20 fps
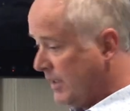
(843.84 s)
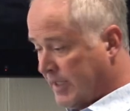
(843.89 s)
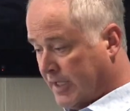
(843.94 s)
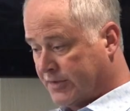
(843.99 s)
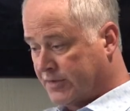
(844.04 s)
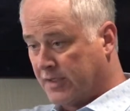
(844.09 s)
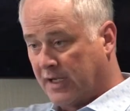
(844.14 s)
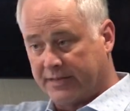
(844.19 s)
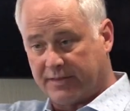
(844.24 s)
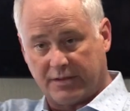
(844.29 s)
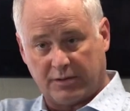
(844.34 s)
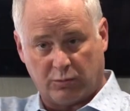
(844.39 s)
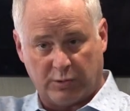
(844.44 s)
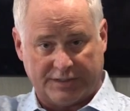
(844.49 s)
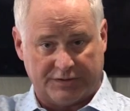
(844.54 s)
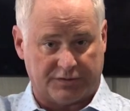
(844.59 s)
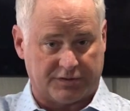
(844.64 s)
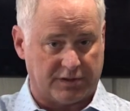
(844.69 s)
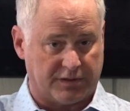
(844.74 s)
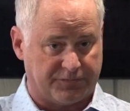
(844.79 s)
It's not the
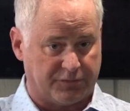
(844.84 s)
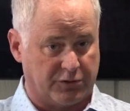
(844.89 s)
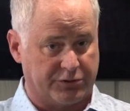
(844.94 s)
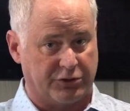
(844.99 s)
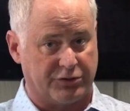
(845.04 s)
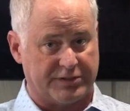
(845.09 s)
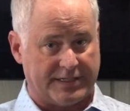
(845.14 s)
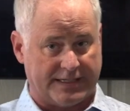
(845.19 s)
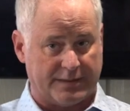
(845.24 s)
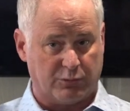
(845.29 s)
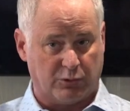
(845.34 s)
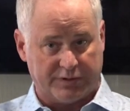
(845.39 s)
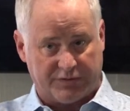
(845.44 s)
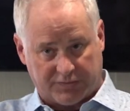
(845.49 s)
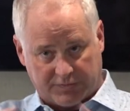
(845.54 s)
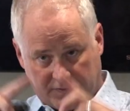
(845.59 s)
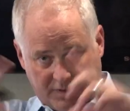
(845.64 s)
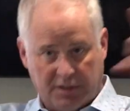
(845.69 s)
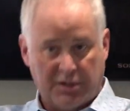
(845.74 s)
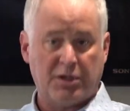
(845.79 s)
red stuff on your table.
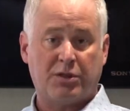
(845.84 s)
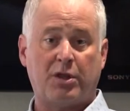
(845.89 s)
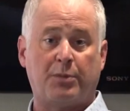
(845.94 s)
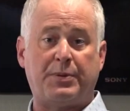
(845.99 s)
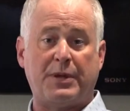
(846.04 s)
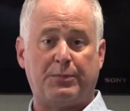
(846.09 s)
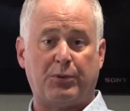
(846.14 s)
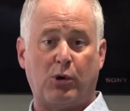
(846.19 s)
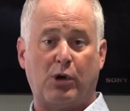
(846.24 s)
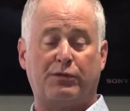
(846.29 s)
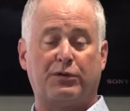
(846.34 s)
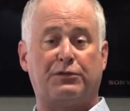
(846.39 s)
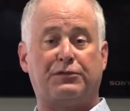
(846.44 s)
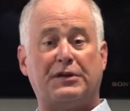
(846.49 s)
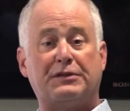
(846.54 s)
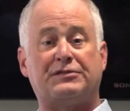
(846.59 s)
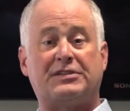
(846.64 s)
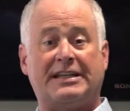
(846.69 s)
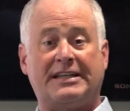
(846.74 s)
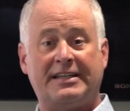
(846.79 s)
It's the people over
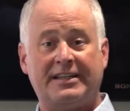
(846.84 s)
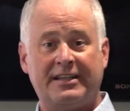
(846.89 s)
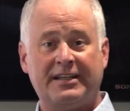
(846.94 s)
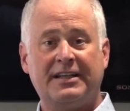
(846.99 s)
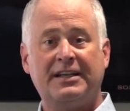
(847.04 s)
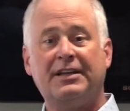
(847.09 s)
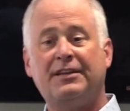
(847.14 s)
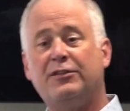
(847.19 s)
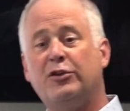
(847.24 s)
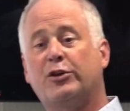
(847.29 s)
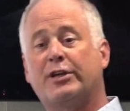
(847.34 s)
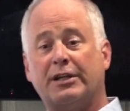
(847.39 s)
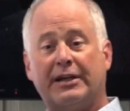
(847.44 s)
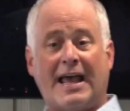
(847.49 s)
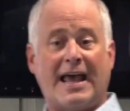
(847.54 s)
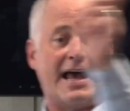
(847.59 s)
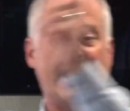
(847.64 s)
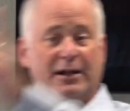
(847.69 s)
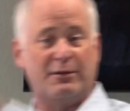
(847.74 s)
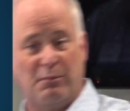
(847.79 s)
50. You can
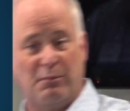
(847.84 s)
add